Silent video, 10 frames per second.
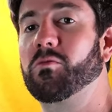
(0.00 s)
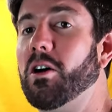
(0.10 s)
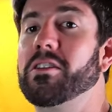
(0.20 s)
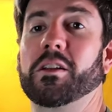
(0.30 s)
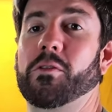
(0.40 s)
well. You
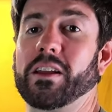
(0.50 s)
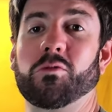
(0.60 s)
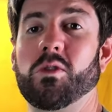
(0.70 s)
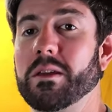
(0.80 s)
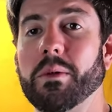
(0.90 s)
can get them for like
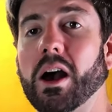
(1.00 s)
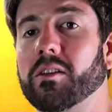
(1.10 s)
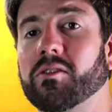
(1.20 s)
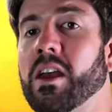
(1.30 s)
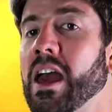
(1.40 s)
20
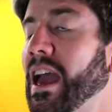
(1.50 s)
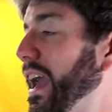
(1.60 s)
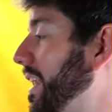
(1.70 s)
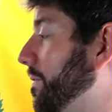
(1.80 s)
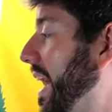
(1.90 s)
bucks.
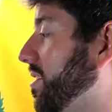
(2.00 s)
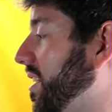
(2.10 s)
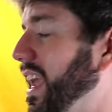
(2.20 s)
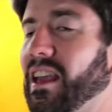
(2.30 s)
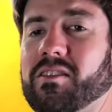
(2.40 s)
And if that's the
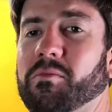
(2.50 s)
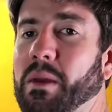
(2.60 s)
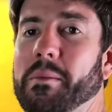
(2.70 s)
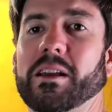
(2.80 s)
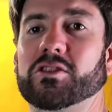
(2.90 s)
case,
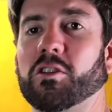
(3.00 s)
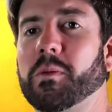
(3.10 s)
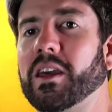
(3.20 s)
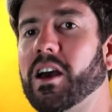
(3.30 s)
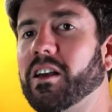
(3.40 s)
maybe it's just
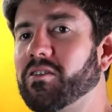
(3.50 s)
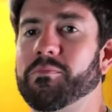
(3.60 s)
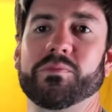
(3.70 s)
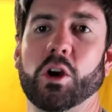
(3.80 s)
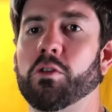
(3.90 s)
because
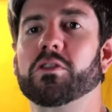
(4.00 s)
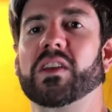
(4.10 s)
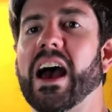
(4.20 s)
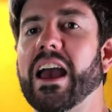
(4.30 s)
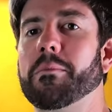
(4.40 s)
over
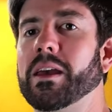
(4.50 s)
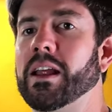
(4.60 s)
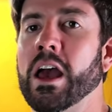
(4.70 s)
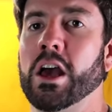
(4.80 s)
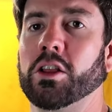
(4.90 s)
time it
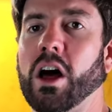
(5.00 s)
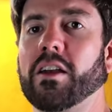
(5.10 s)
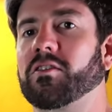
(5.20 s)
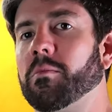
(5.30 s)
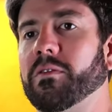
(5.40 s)

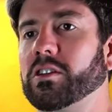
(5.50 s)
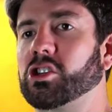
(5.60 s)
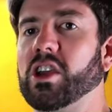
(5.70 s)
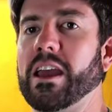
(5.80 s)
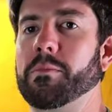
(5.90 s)
lost some of its
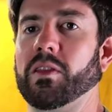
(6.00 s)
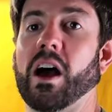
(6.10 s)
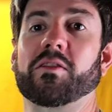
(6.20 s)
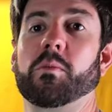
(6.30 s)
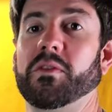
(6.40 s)
shape and
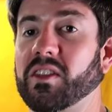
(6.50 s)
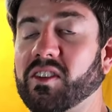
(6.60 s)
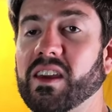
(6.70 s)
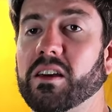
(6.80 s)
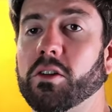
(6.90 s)
lost some of its
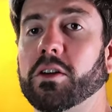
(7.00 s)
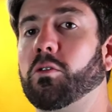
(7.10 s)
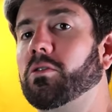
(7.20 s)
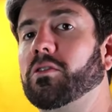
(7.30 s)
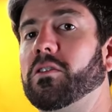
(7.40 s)
seal in
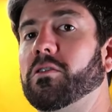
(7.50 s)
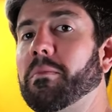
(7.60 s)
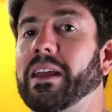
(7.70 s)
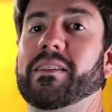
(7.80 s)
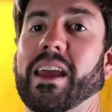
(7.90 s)
order to
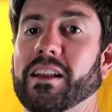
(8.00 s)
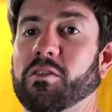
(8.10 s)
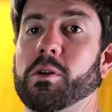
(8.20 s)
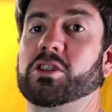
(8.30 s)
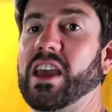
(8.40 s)
maintain as
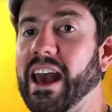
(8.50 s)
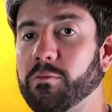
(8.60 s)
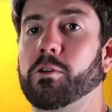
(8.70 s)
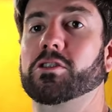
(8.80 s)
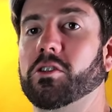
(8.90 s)
much gas
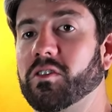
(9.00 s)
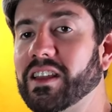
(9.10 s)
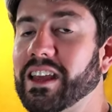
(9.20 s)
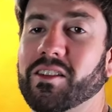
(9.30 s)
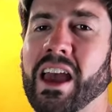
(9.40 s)
pressure as it
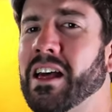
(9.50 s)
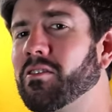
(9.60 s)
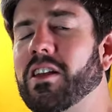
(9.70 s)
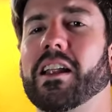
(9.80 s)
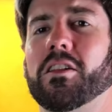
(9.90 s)
needs. There's
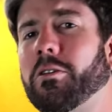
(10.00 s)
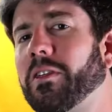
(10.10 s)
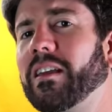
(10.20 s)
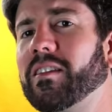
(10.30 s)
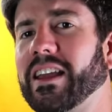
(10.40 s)
a lot of little
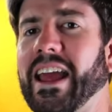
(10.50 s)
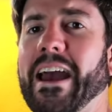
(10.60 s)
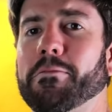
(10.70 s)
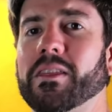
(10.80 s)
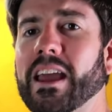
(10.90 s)
things that can
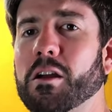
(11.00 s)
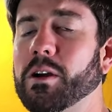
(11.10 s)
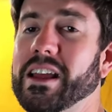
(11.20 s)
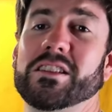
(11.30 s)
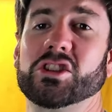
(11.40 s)
happen there,
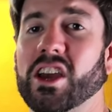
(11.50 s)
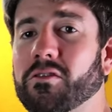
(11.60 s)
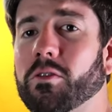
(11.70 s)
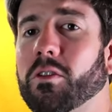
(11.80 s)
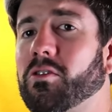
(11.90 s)
but in
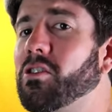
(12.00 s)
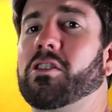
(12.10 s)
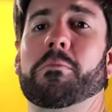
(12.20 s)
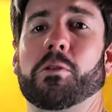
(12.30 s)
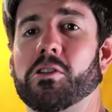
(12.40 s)
general, those aren't
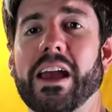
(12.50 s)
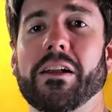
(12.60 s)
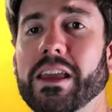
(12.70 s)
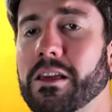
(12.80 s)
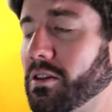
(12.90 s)
gonna burn out
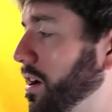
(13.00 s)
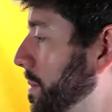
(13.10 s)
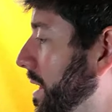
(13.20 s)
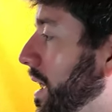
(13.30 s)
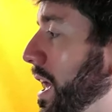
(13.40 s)
either. I mean,